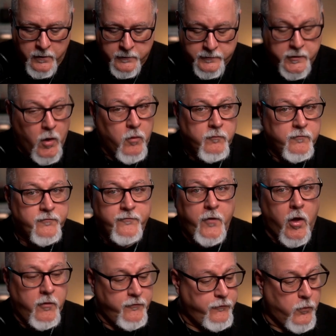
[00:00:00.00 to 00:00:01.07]
Don't
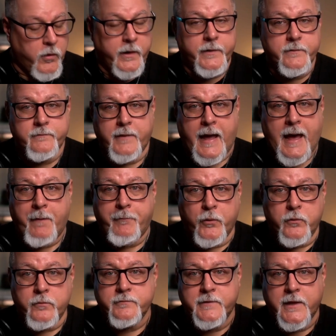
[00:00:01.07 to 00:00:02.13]
fall for it.
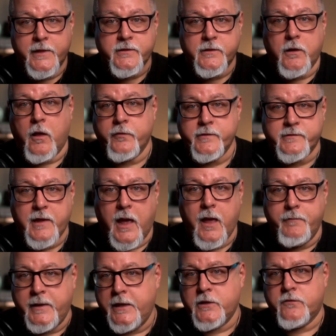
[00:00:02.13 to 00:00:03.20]
Apple does it all the
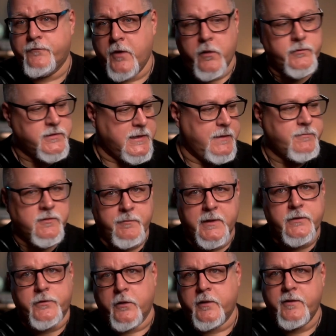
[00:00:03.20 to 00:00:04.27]
time. Each phone seems to be
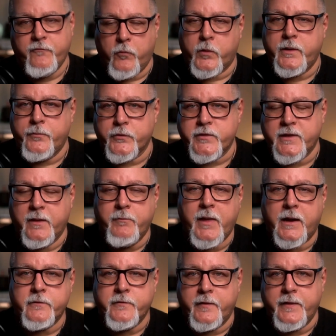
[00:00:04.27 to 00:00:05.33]
30-40%
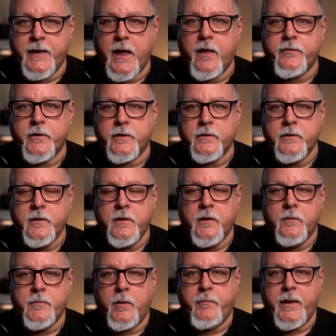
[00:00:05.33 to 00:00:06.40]
better than the other.
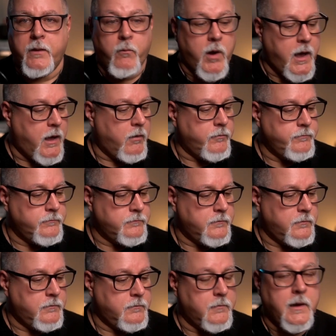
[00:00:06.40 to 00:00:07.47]
But meanwhile,
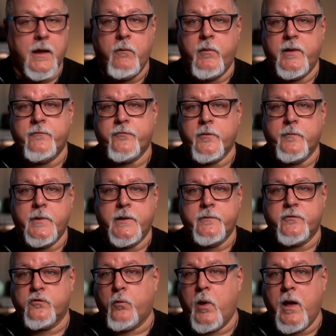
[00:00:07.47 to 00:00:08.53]
I went from a
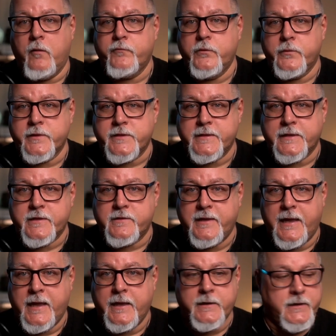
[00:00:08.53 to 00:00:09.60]
12 to a
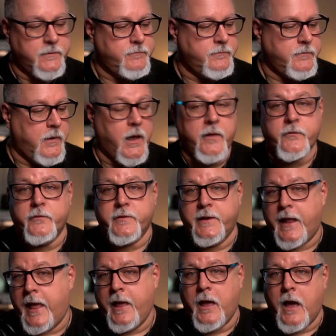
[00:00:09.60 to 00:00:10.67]
16, and other than
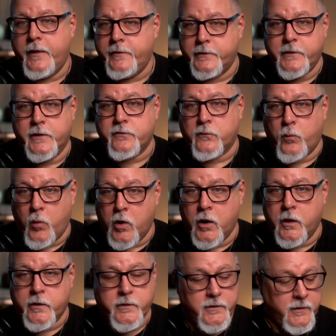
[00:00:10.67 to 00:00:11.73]
AI that doesn't
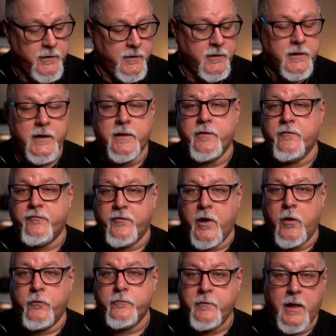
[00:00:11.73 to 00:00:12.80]
work in the
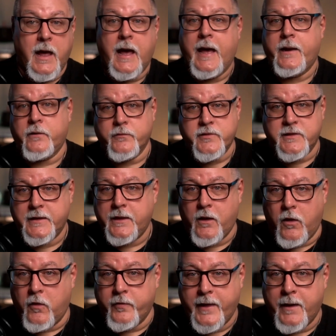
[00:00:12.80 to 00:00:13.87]
phone, I don't see
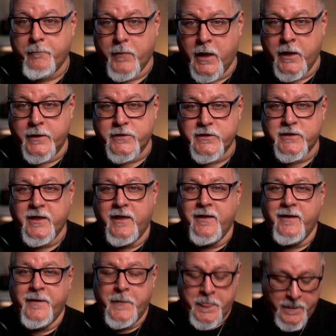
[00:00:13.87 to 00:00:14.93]
all that much
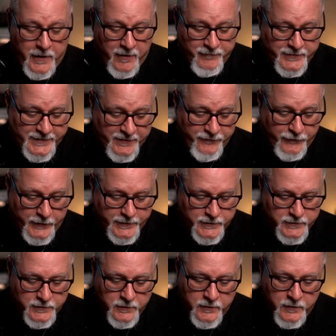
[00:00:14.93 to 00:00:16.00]
of a difference.